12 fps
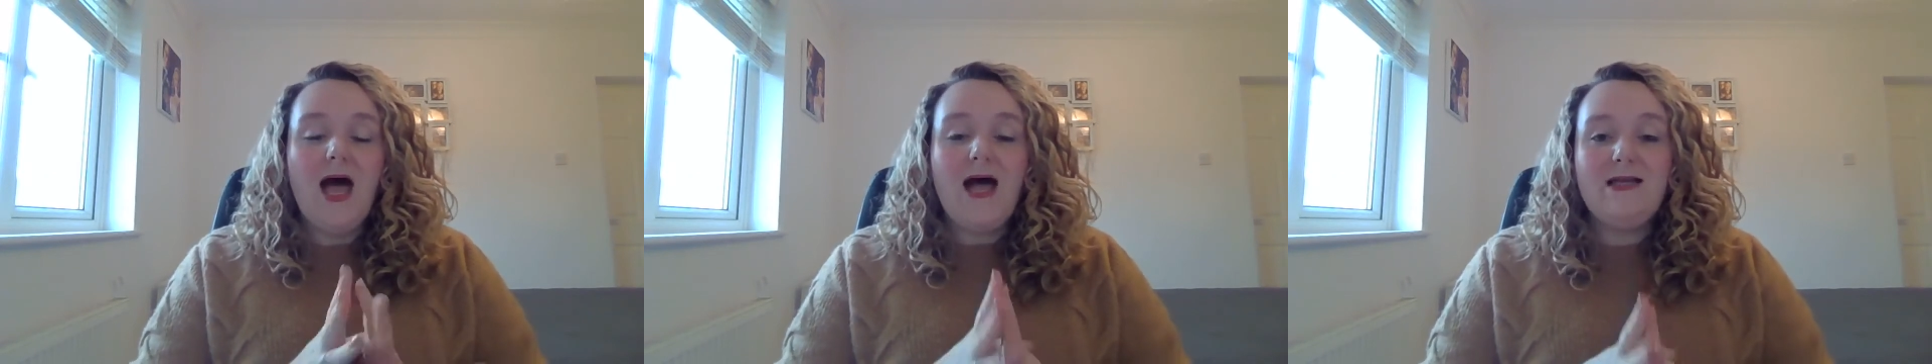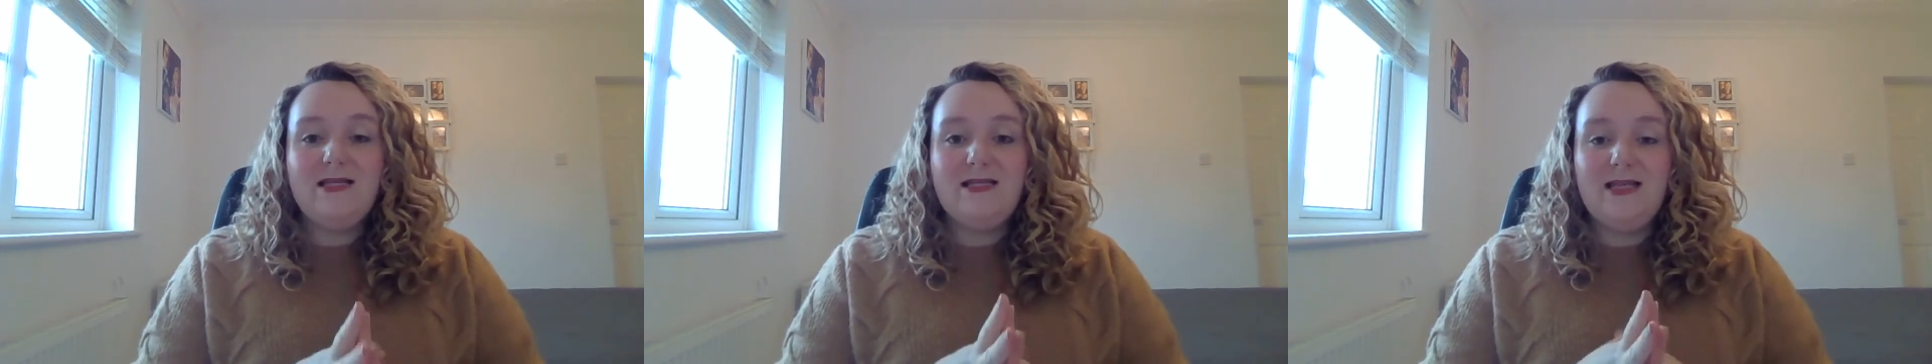
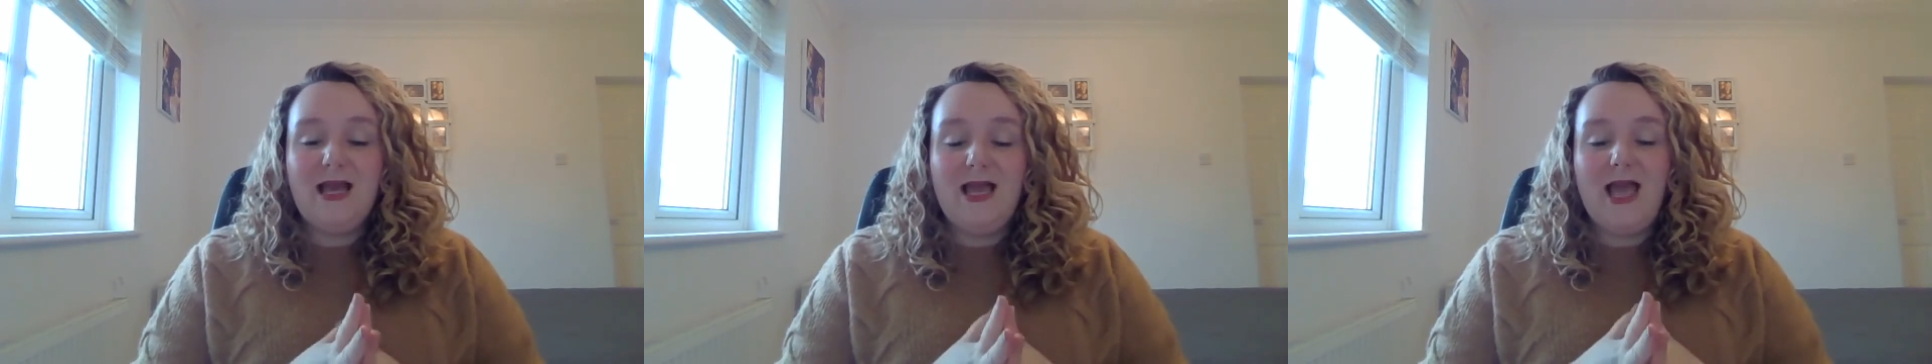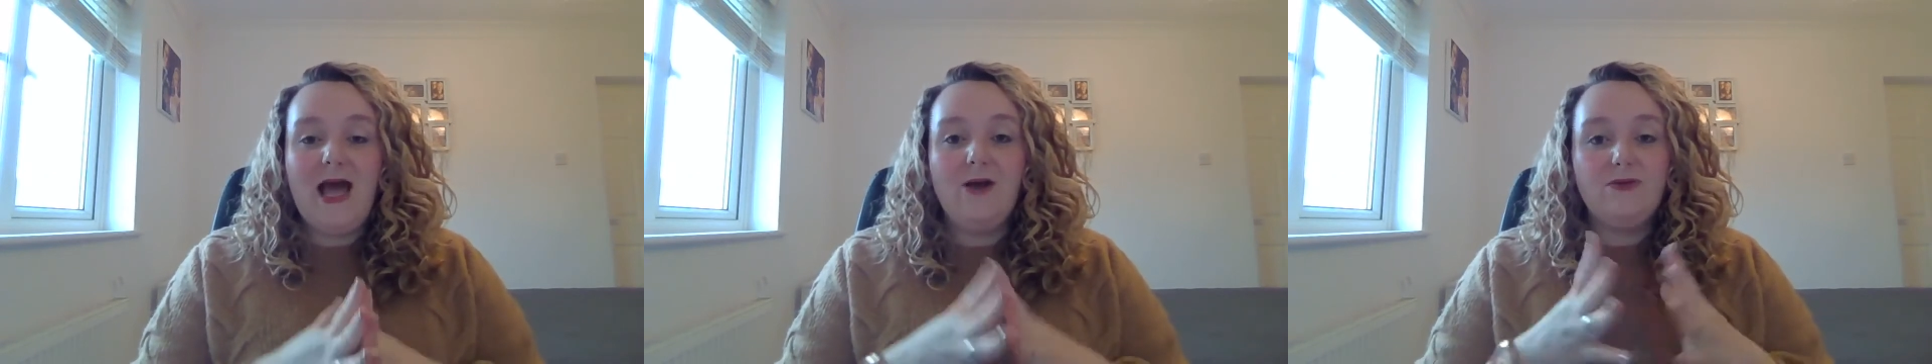As I
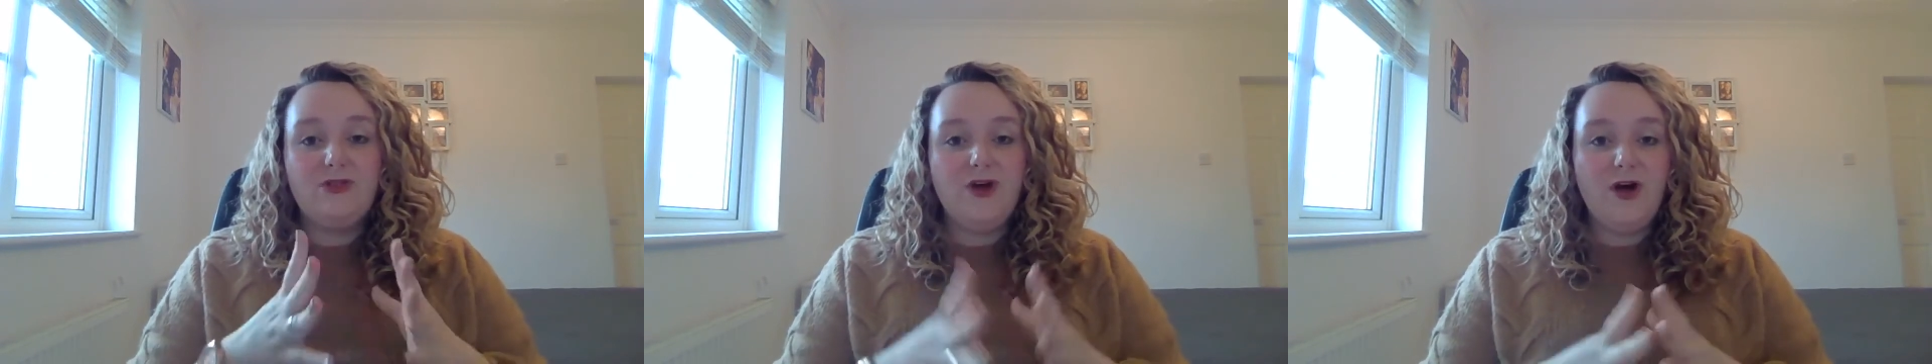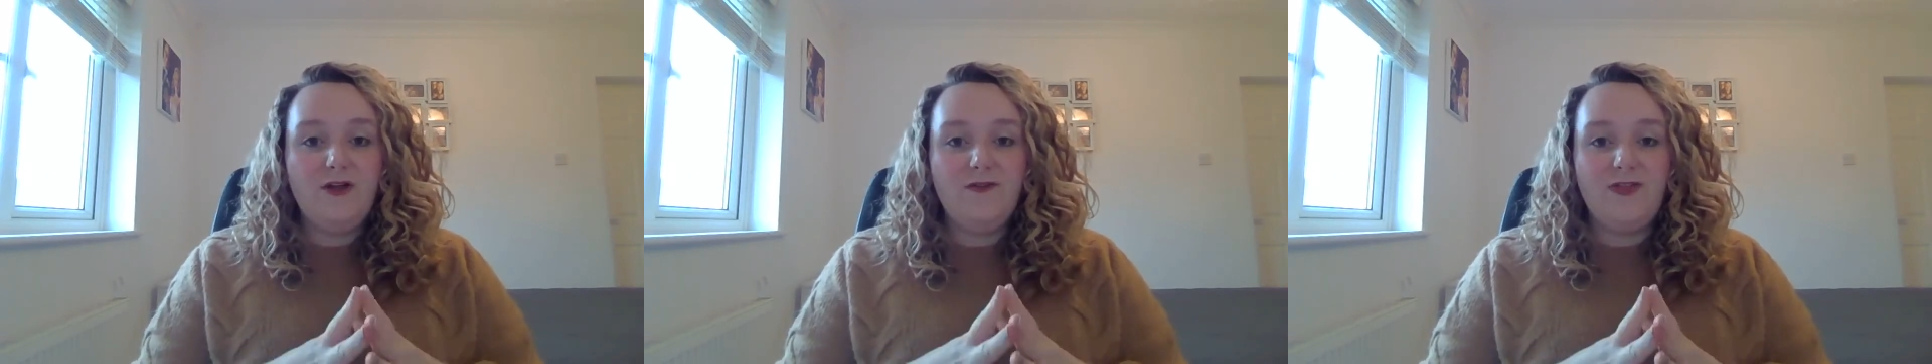say,
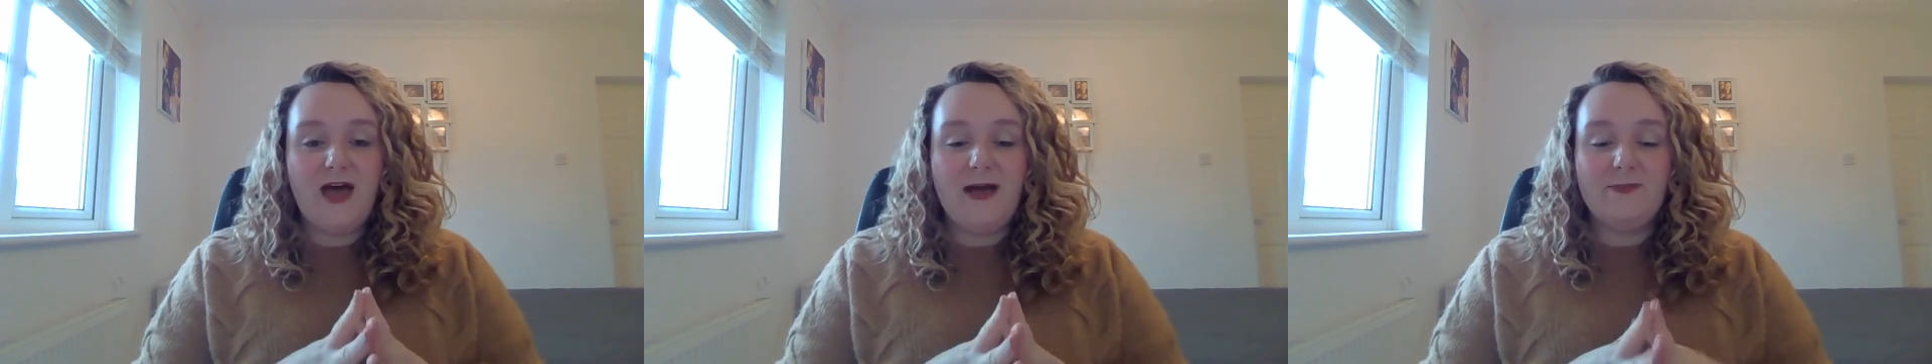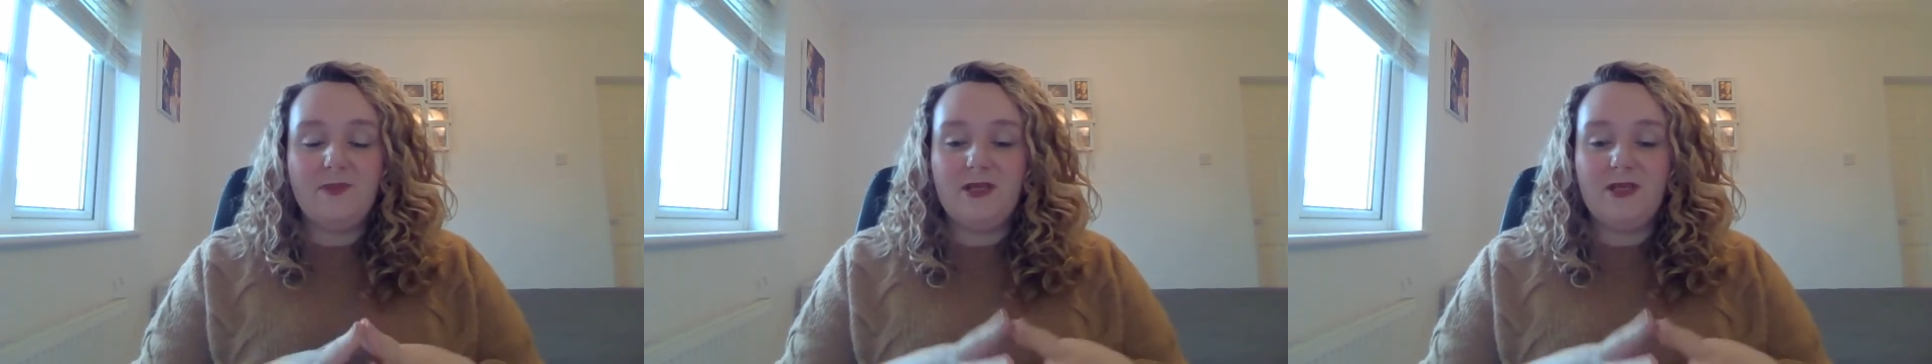outside of that,